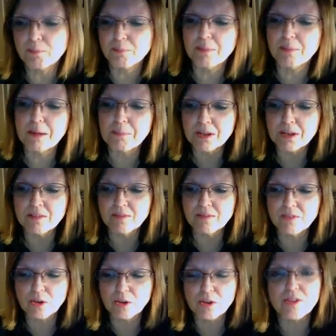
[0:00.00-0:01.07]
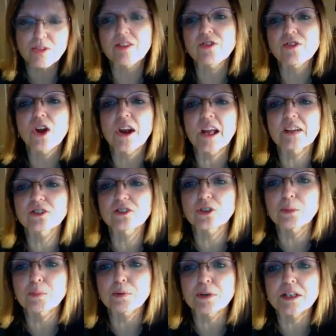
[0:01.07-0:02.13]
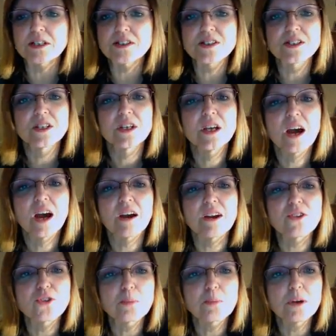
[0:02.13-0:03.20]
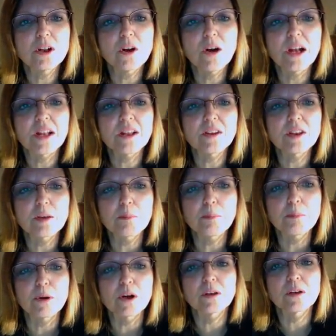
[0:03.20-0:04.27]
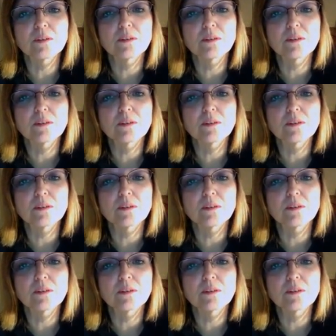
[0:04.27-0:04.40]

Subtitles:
might be the only thing that's not actually print. All right, so I'm going to go ahead and click book.